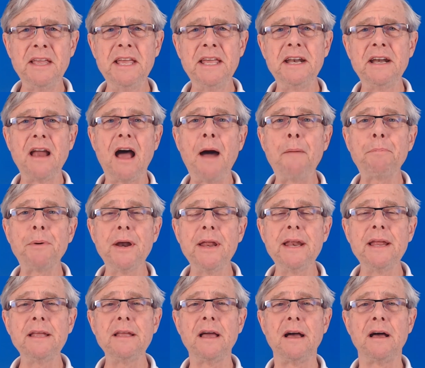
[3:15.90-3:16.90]
in an
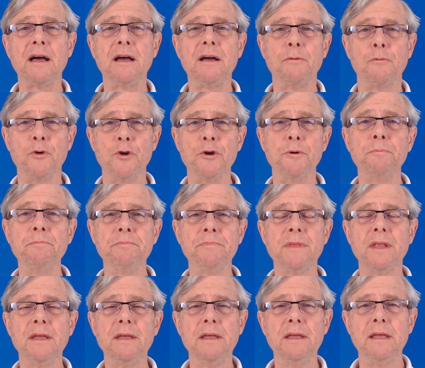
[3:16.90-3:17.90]
operating room,
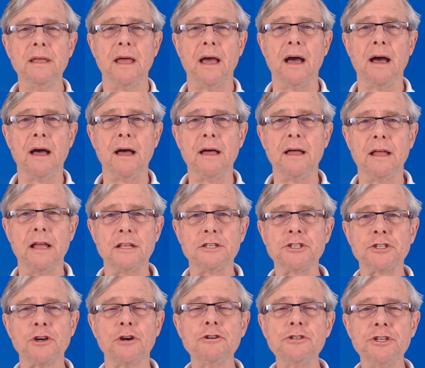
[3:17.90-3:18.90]
a
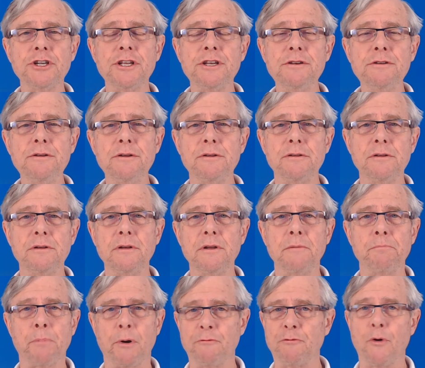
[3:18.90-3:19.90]
surgeon
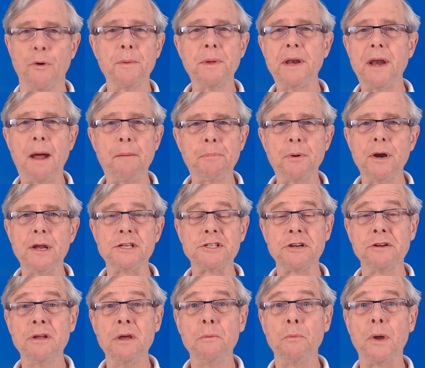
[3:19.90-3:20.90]
performing an
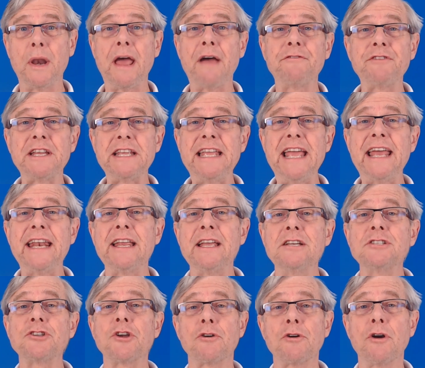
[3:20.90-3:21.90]
operation would have to get
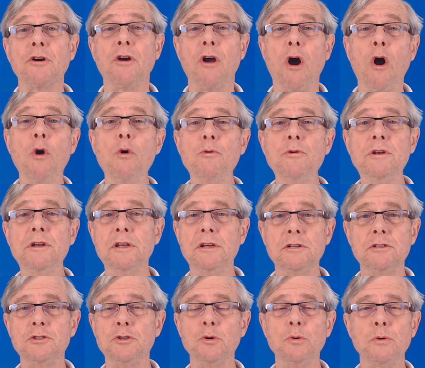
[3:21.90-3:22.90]
his or her own
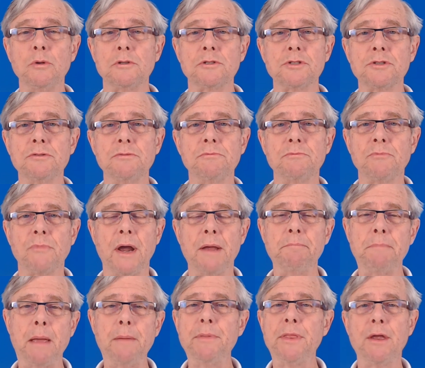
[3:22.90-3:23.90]
tools,
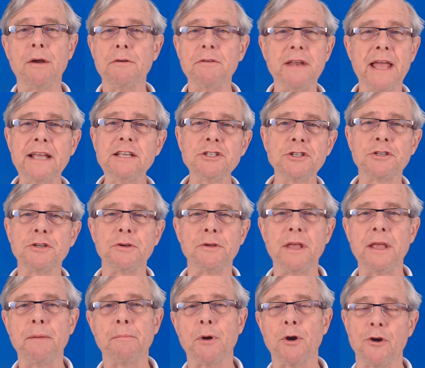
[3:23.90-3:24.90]
right? Maybe they're next to
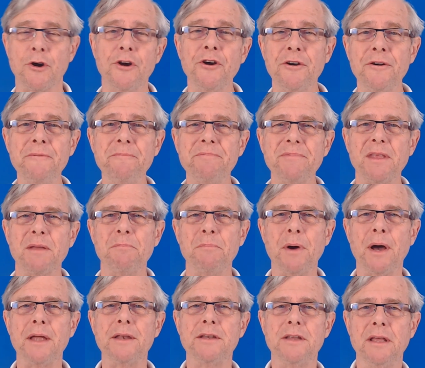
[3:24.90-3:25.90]
him or her,
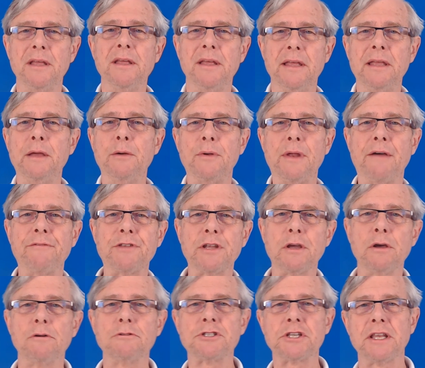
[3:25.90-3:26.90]
but he would have to
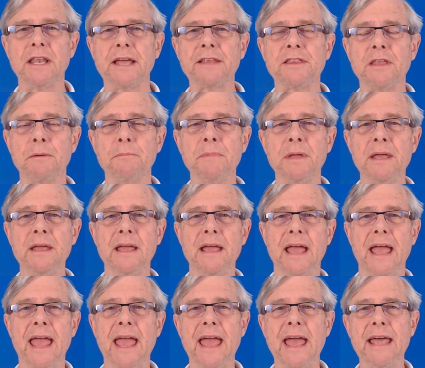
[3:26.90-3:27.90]
go select them.
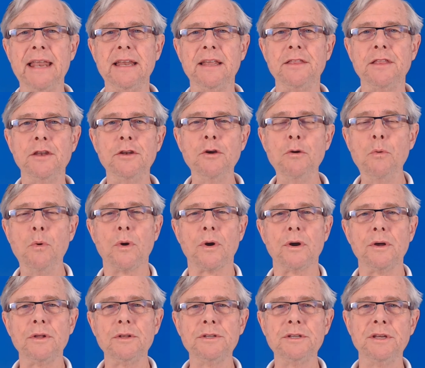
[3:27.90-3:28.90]
And in the new
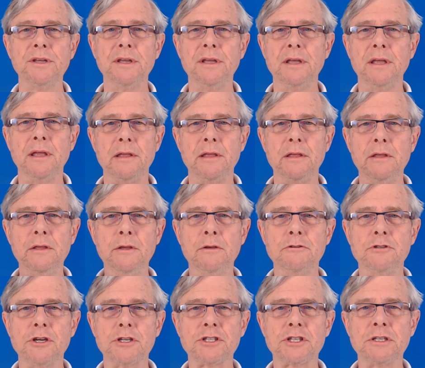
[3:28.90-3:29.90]
world,
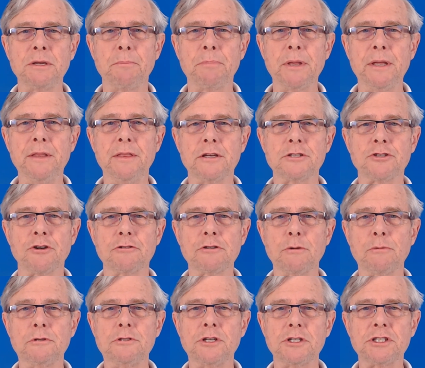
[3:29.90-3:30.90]
the
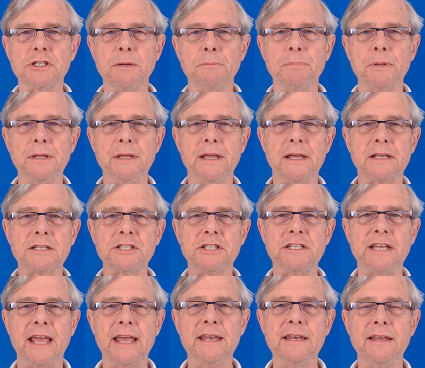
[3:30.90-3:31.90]
surgeon would just simply
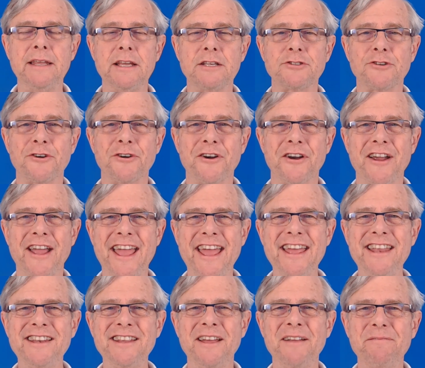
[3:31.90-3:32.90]
extend his or her
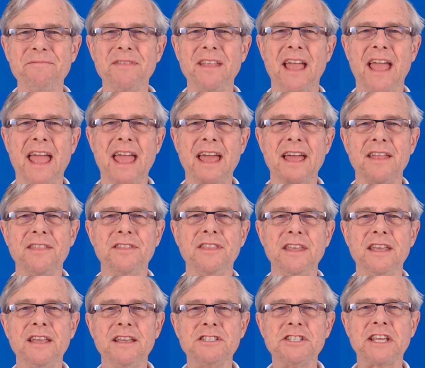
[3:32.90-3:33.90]
hand, and
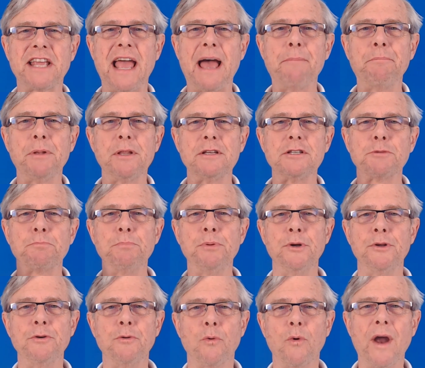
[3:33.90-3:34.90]
the scalpel is
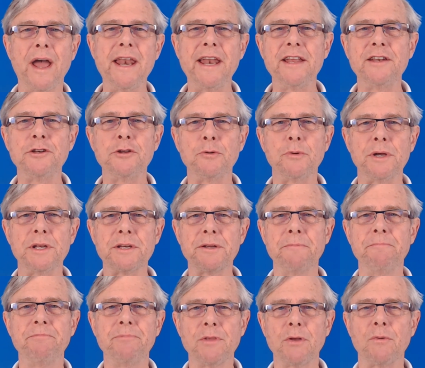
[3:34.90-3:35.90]
put right into it,
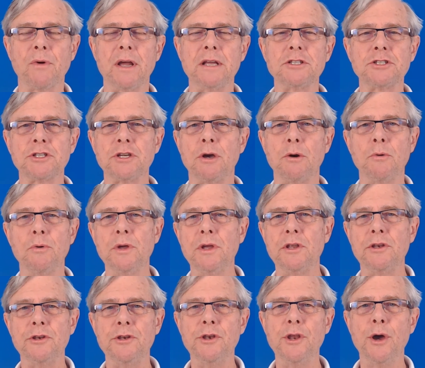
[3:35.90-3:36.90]
right? So
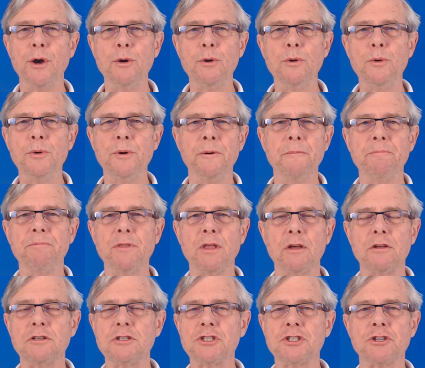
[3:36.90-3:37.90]
no
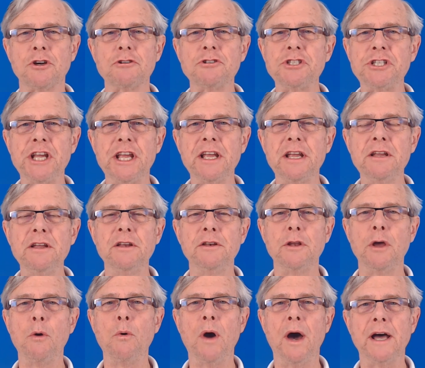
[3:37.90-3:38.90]
searching,
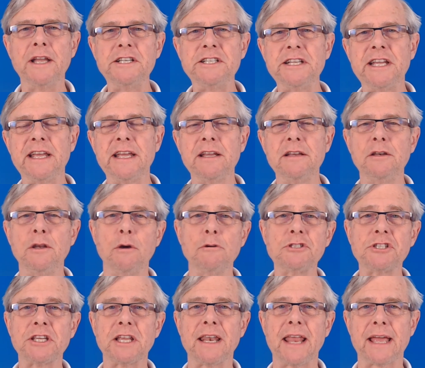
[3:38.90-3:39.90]
no hunting, no
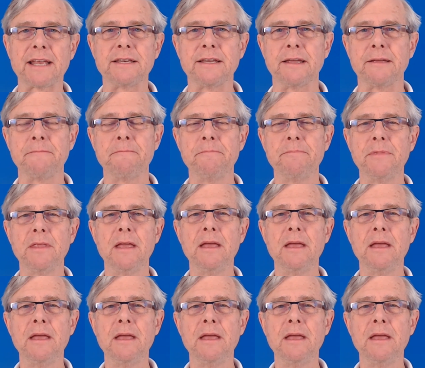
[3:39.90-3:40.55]
selecting.